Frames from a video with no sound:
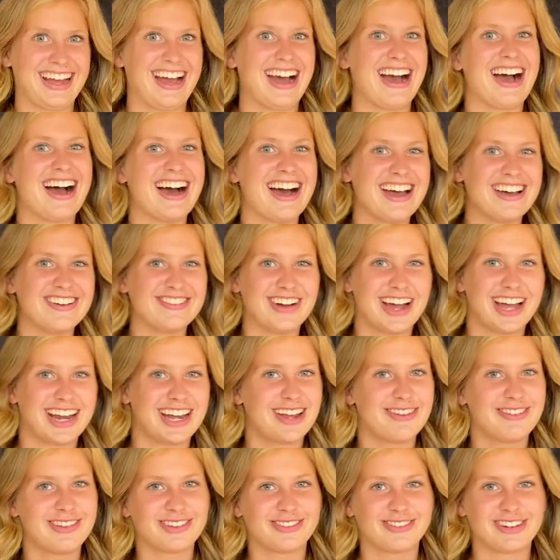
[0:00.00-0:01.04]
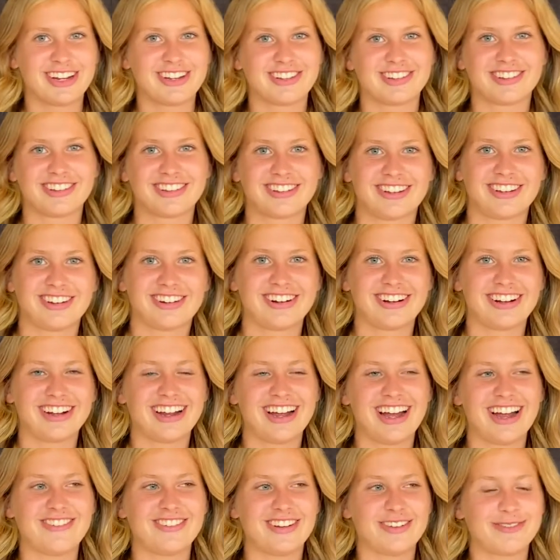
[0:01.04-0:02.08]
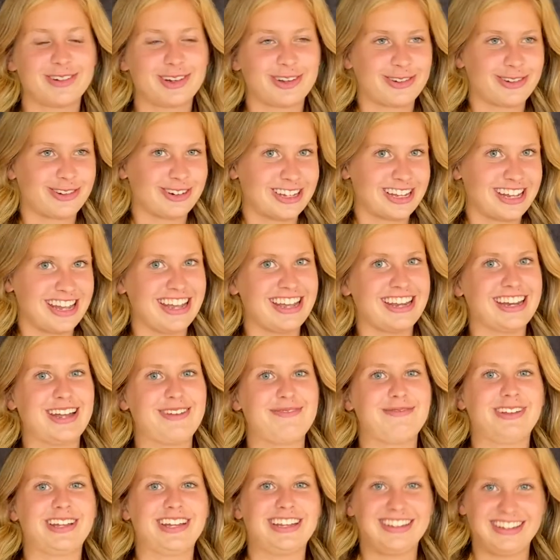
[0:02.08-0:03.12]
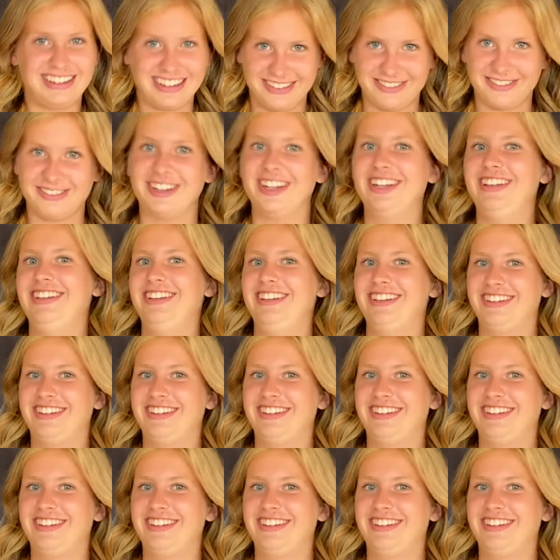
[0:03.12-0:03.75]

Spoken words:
Hi, my name is Rachel Starr. I'm number 28 and I play defense.